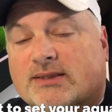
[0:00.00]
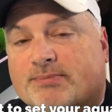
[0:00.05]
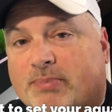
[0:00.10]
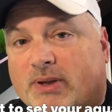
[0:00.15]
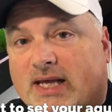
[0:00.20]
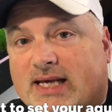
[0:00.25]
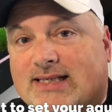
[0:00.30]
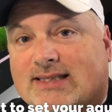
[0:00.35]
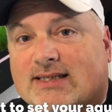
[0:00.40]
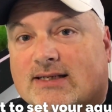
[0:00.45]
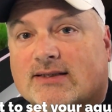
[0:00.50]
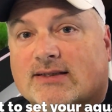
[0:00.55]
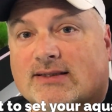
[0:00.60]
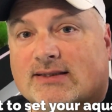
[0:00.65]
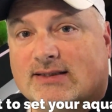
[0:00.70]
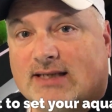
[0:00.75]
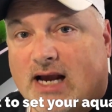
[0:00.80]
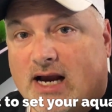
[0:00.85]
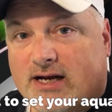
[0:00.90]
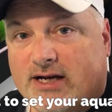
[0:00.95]
placed
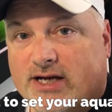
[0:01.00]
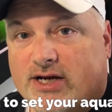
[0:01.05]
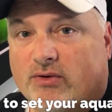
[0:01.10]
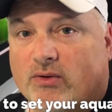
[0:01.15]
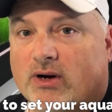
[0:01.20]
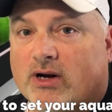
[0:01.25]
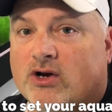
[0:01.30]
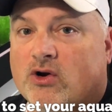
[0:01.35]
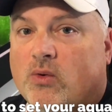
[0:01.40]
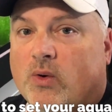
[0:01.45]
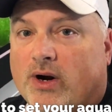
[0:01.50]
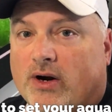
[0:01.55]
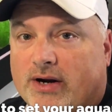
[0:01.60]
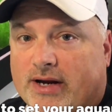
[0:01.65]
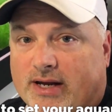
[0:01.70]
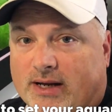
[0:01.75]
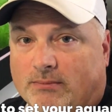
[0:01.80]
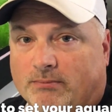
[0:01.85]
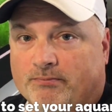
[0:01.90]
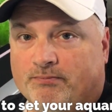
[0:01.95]
inside of your
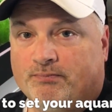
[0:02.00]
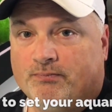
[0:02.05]
aquarium.